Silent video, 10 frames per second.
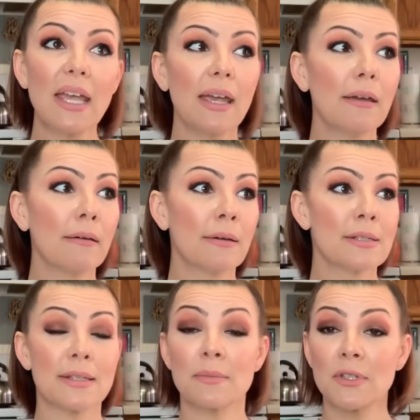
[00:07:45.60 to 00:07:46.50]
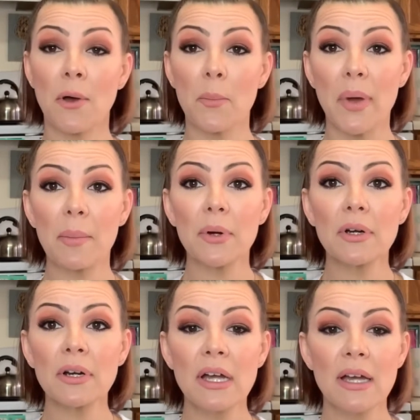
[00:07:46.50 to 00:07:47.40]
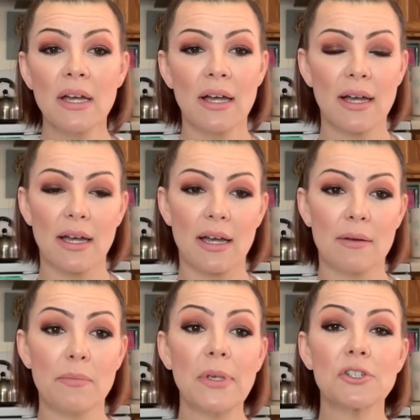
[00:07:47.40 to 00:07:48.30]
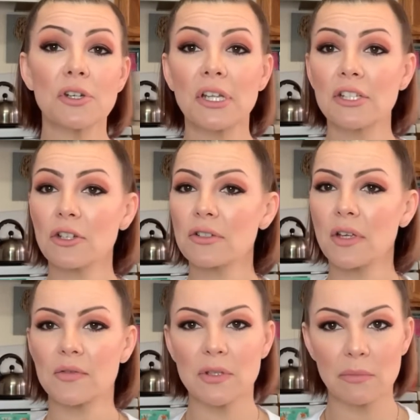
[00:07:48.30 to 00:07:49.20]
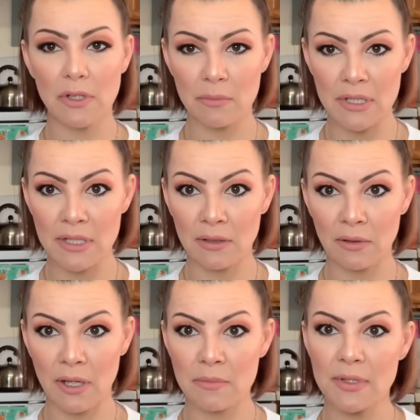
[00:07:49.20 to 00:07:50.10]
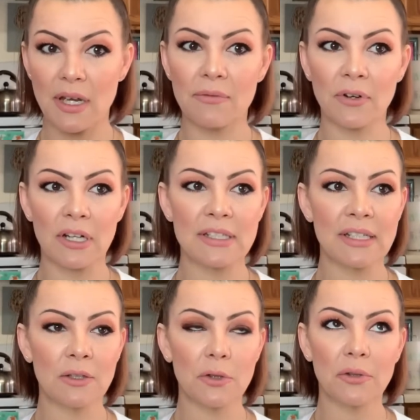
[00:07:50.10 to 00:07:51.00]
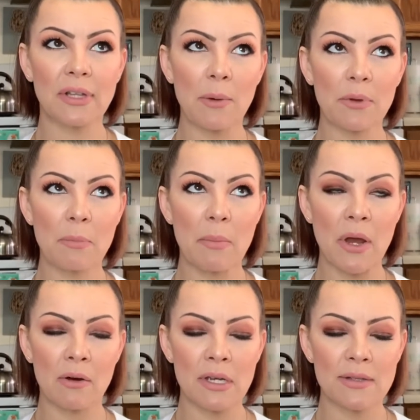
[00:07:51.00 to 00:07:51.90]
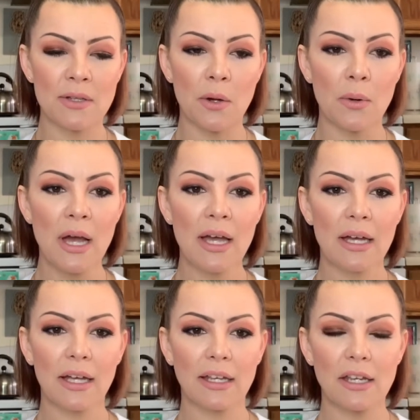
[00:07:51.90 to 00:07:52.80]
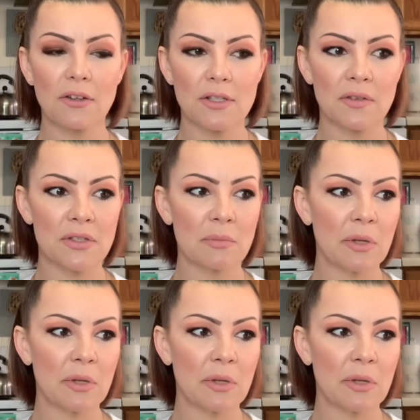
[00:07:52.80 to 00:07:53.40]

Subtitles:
and some salt and pepper. Be sure to get yourself some lemons and limes. I forgot to include that with my berries. So get yourself some